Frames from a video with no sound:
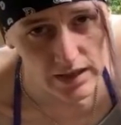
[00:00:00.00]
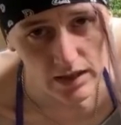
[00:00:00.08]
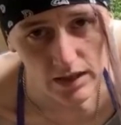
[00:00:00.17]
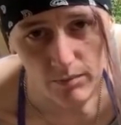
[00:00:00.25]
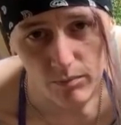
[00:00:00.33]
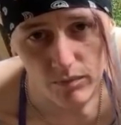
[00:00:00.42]

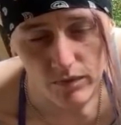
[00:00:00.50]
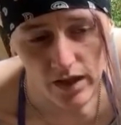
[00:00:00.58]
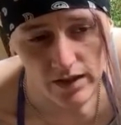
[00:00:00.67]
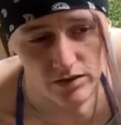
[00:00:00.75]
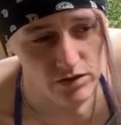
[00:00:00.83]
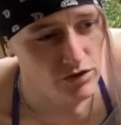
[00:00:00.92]
cup,
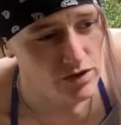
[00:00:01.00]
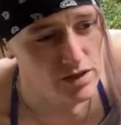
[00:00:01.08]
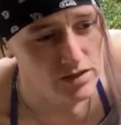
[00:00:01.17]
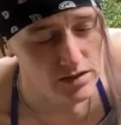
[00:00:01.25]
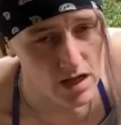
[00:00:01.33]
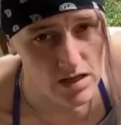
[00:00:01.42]
like, so that it
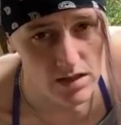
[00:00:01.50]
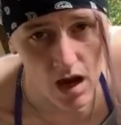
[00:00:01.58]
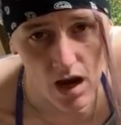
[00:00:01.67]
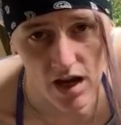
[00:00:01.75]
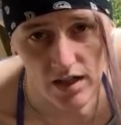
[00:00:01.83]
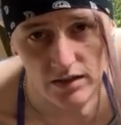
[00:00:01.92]
stays
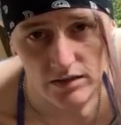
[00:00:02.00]
hot.